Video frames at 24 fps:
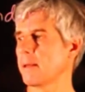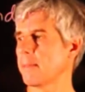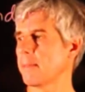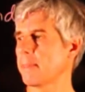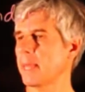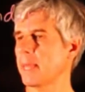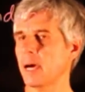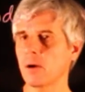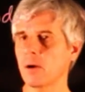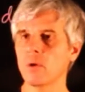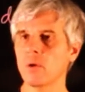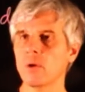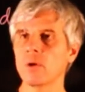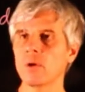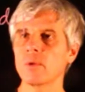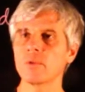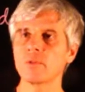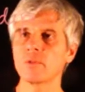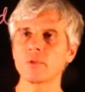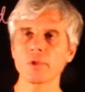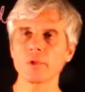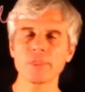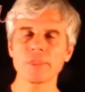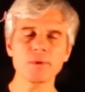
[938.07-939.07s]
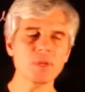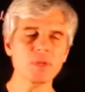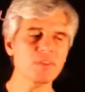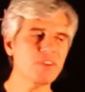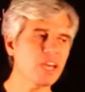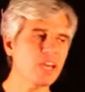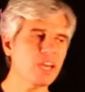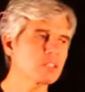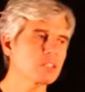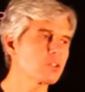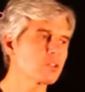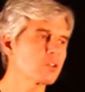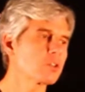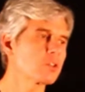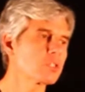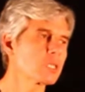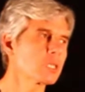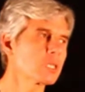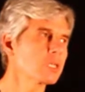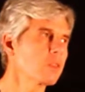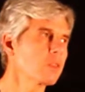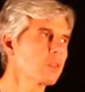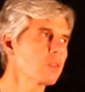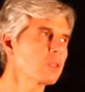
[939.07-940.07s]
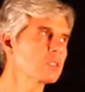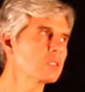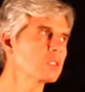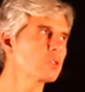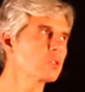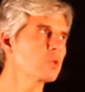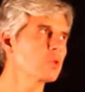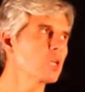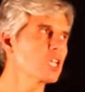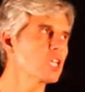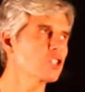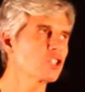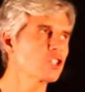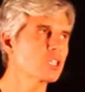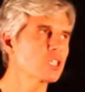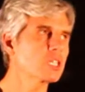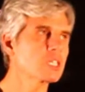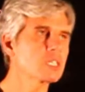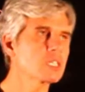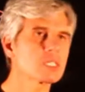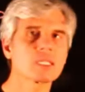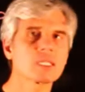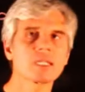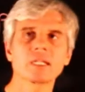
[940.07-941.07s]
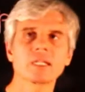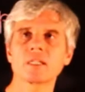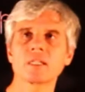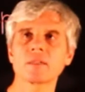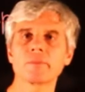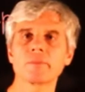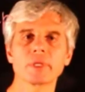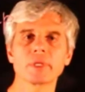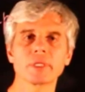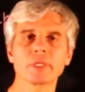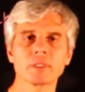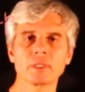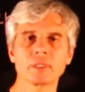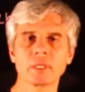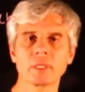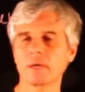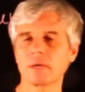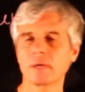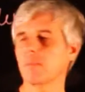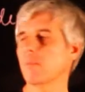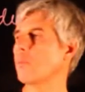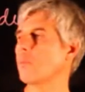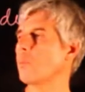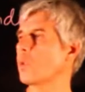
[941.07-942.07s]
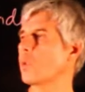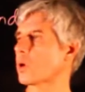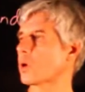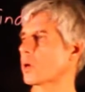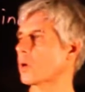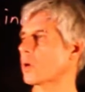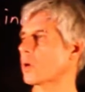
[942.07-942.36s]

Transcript: Now, for three vectors, the situation is a little bit more